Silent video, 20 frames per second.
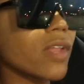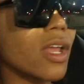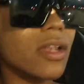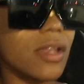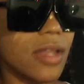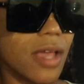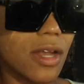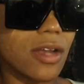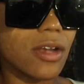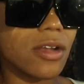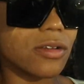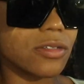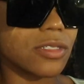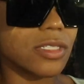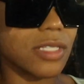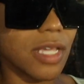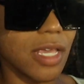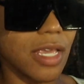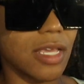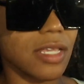None of those
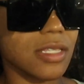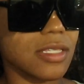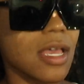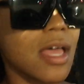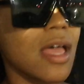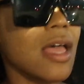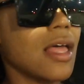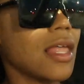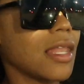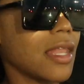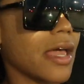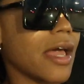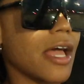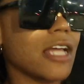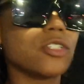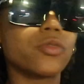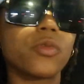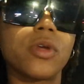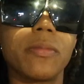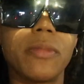things. Like I
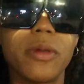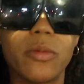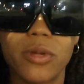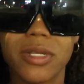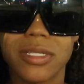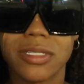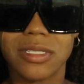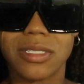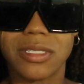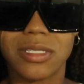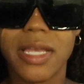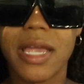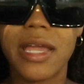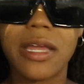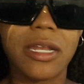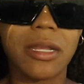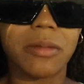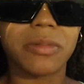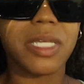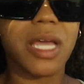just want to be able to
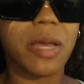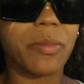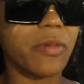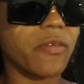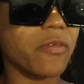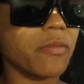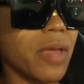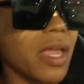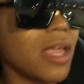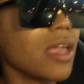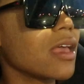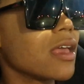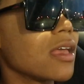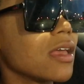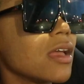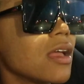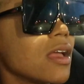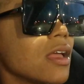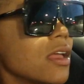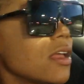stand up type of
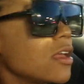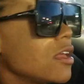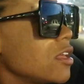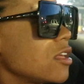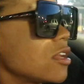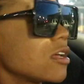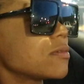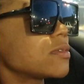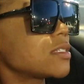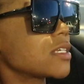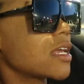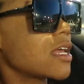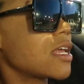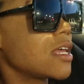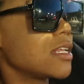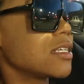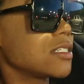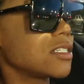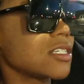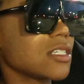man. You know what I'm
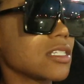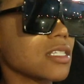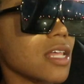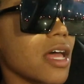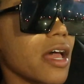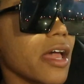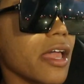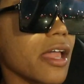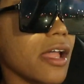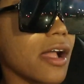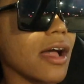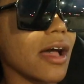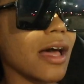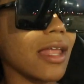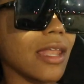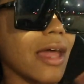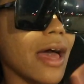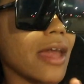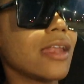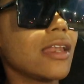saying? It's just like a
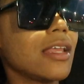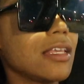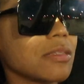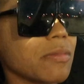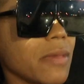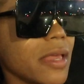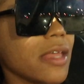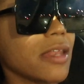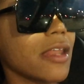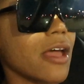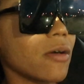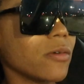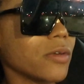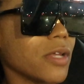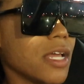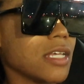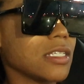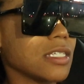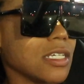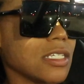lot of these men
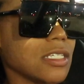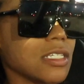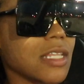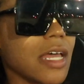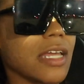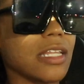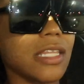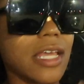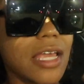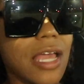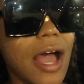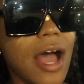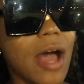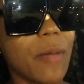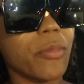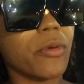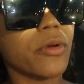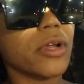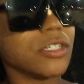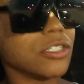nowadays is just like they
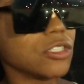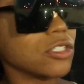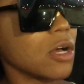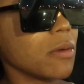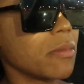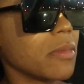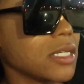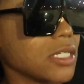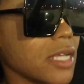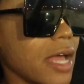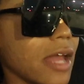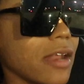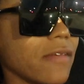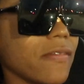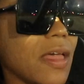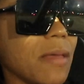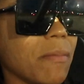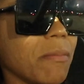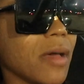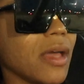operate so much out of
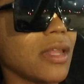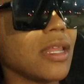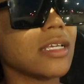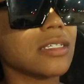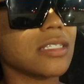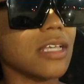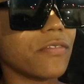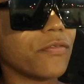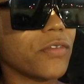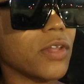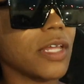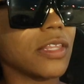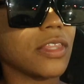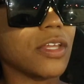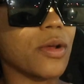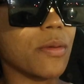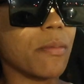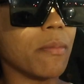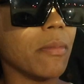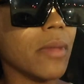their money because they feel like
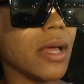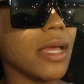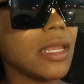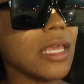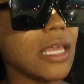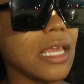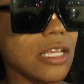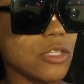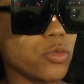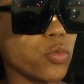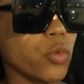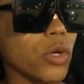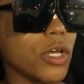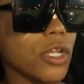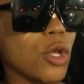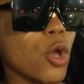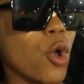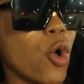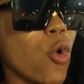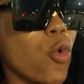their money is
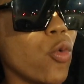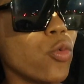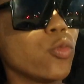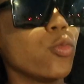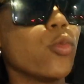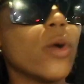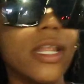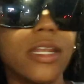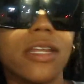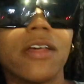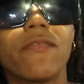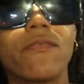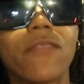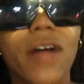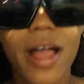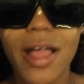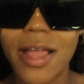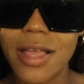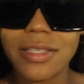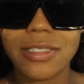what who what
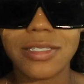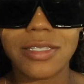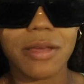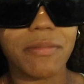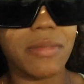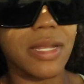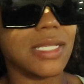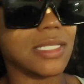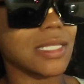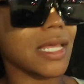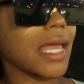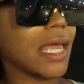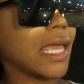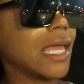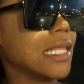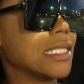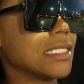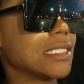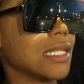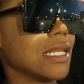defines them and it's like
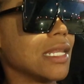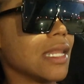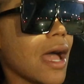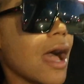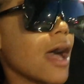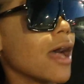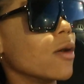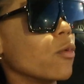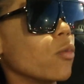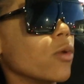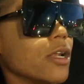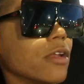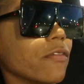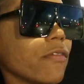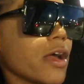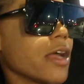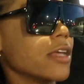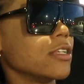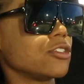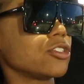it's not what
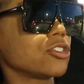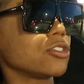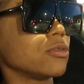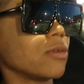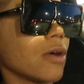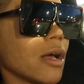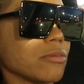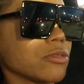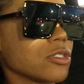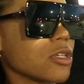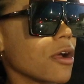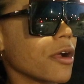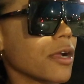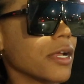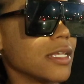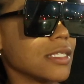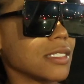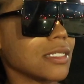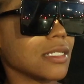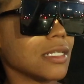defines you. I'm
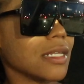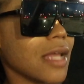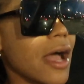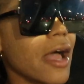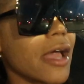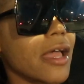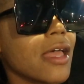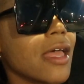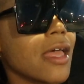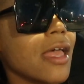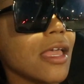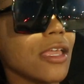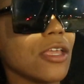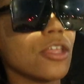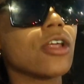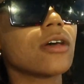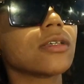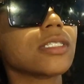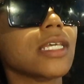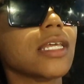sorry, it's not.
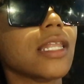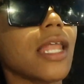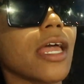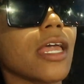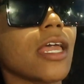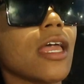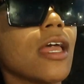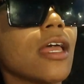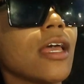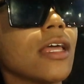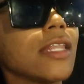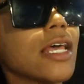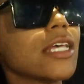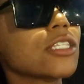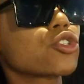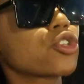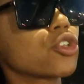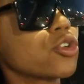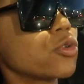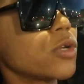You know what I'm saying? Like
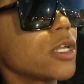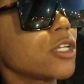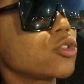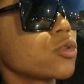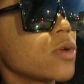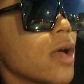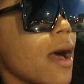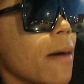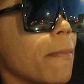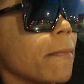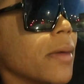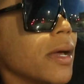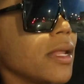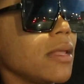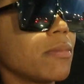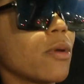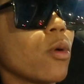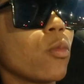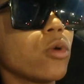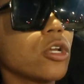that's cool that you got
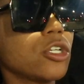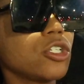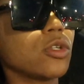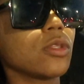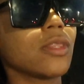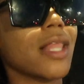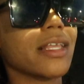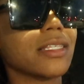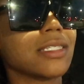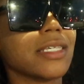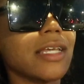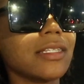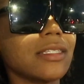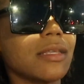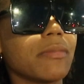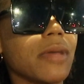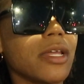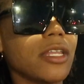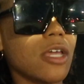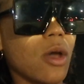money, but what you, like take
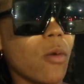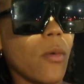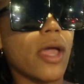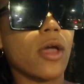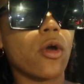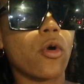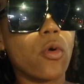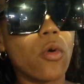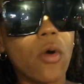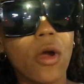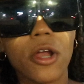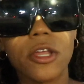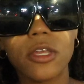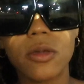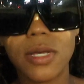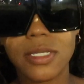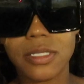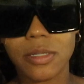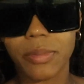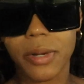the money away. Who are
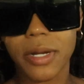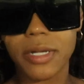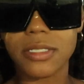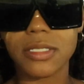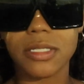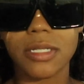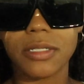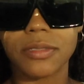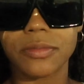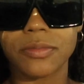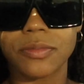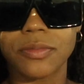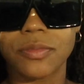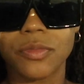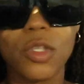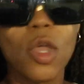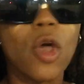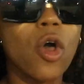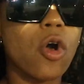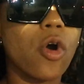you as a person?
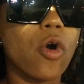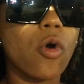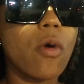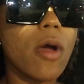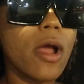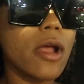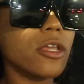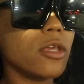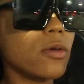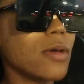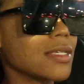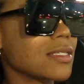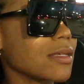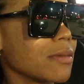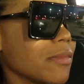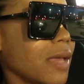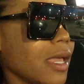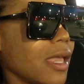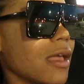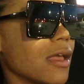Who are you as a
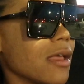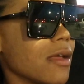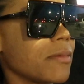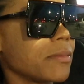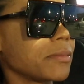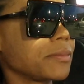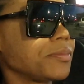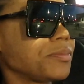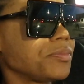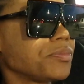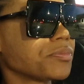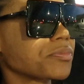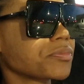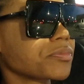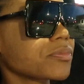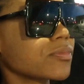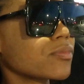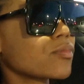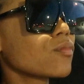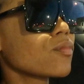man?
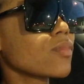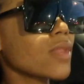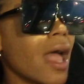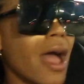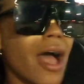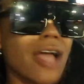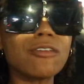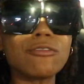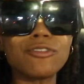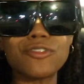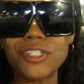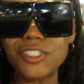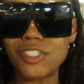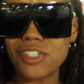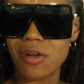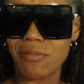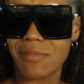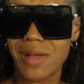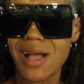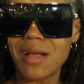How you treat
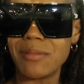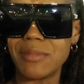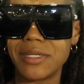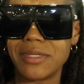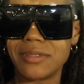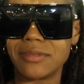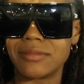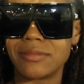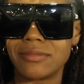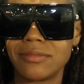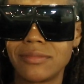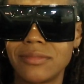your mama?